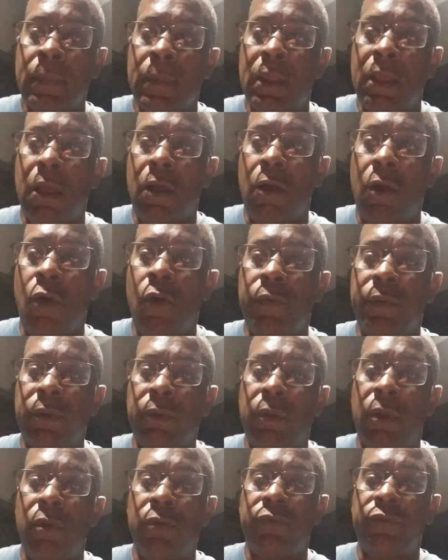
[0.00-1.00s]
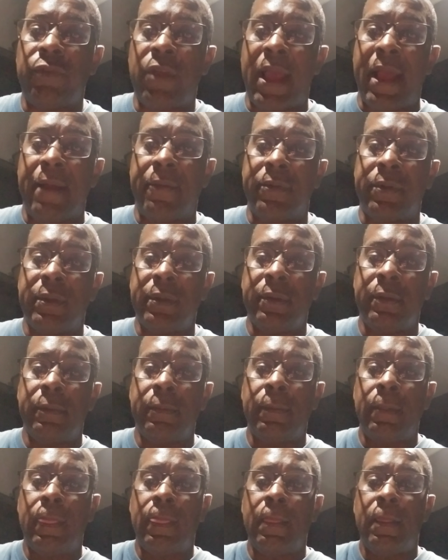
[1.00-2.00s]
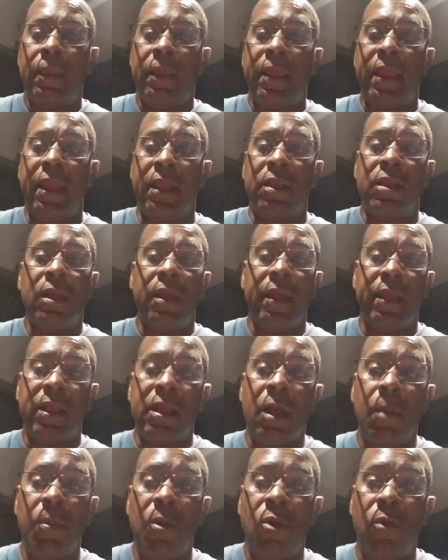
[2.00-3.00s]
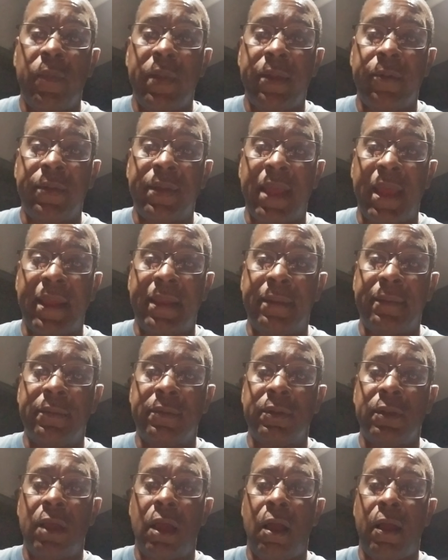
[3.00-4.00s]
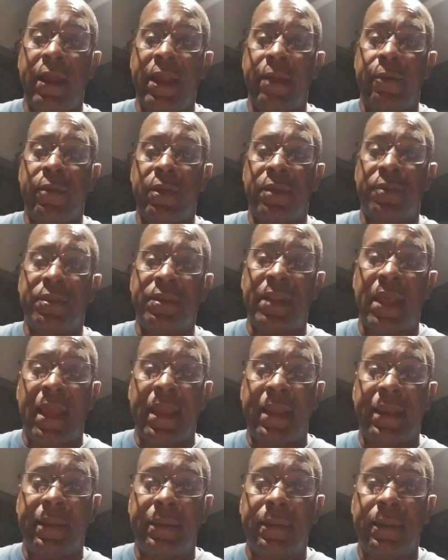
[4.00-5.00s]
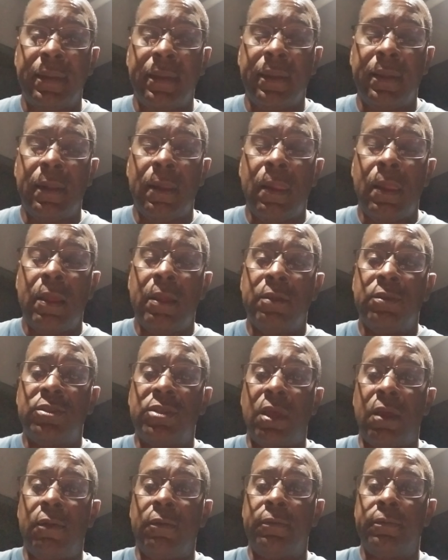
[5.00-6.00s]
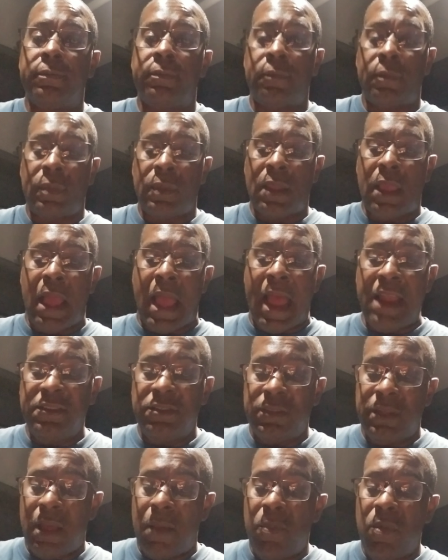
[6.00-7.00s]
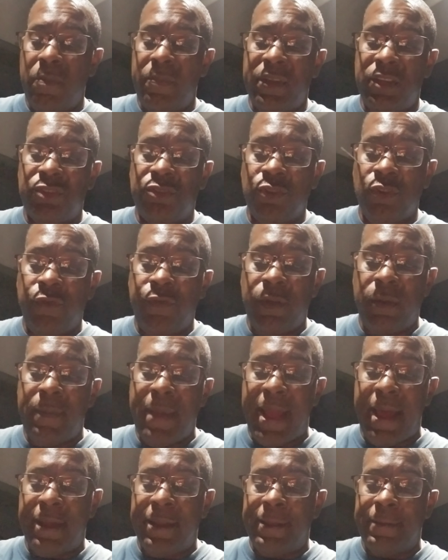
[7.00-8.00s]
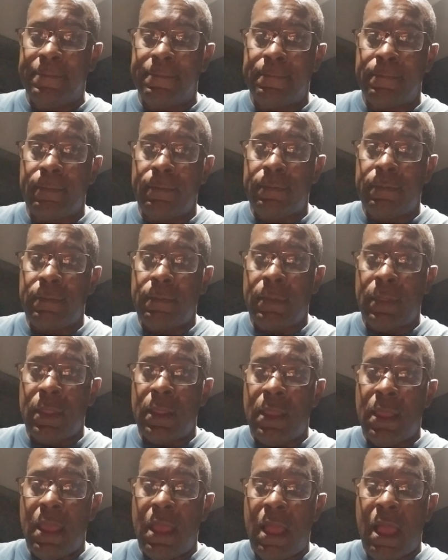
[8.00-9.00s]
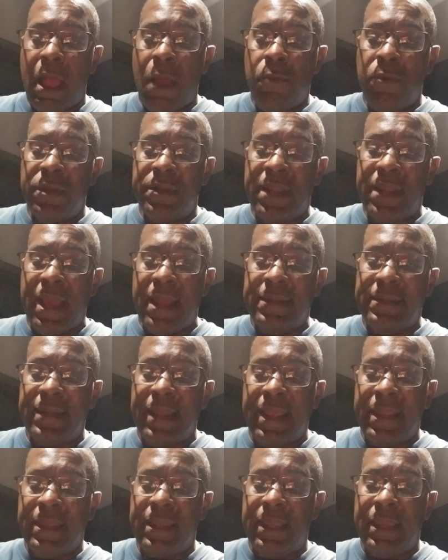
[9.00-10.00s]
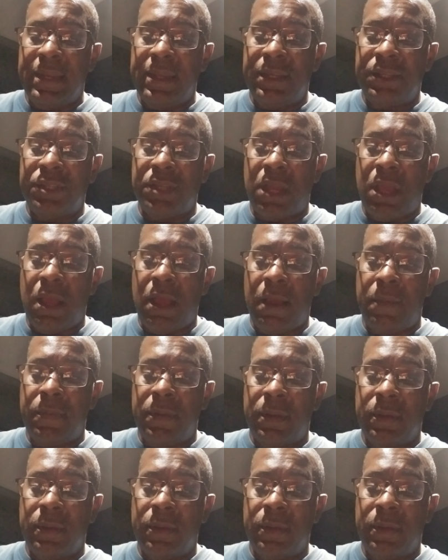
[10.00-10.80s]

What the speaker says: over the road driver, and come home every night or every other night. So I'm gonna be truthful about it. I would not take any job